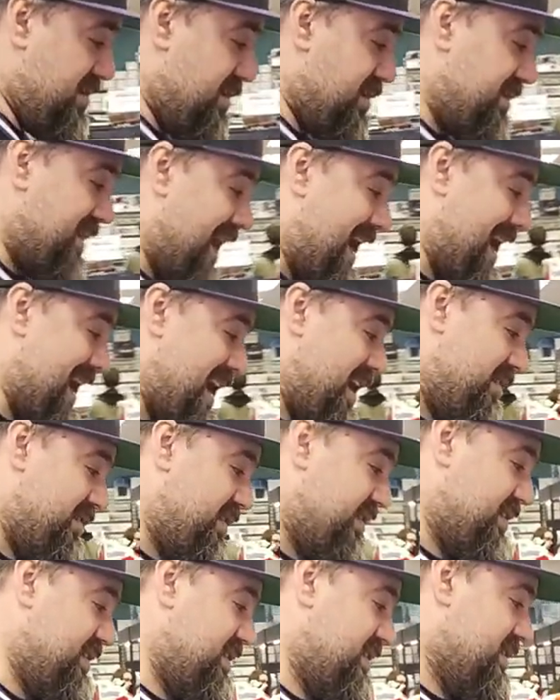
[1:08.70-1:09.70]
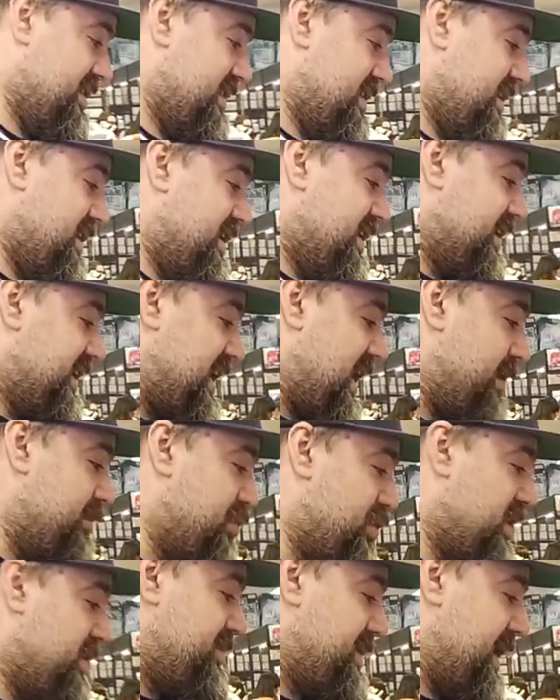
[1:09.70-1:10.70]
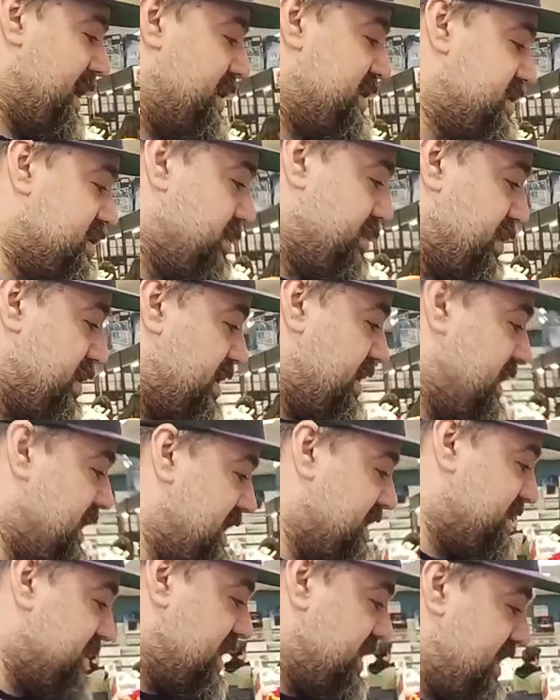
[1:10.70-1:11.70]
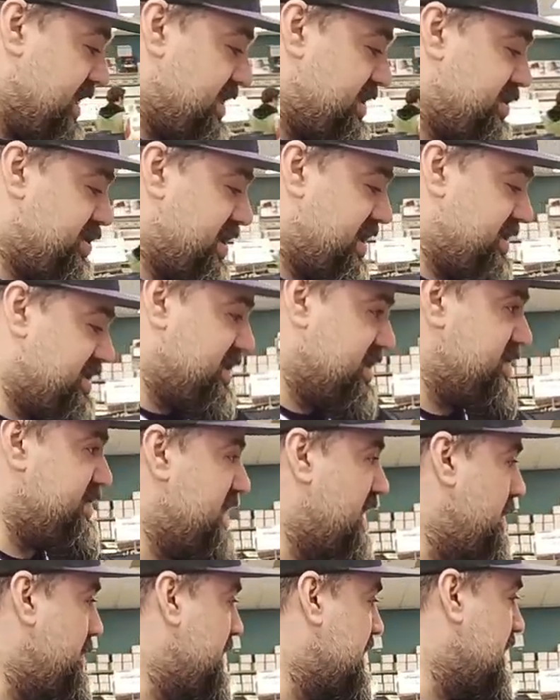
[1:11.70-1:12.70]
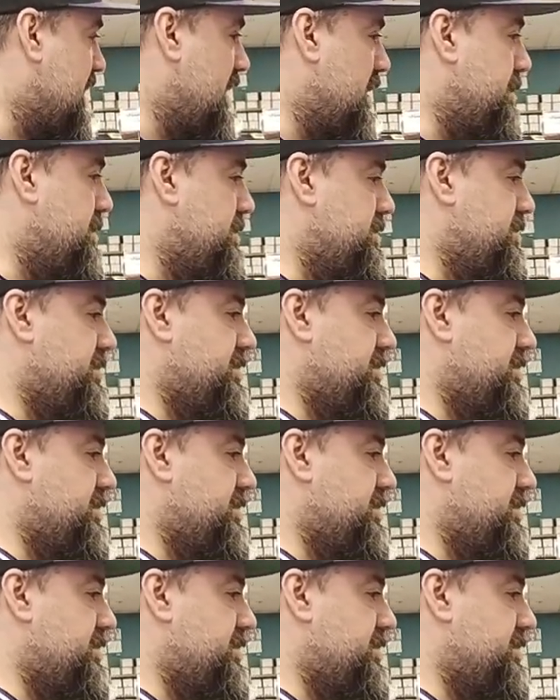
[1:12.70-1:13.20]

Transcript: 5. Game Boy Advance, Super NES, NES, Genesis, Famicom.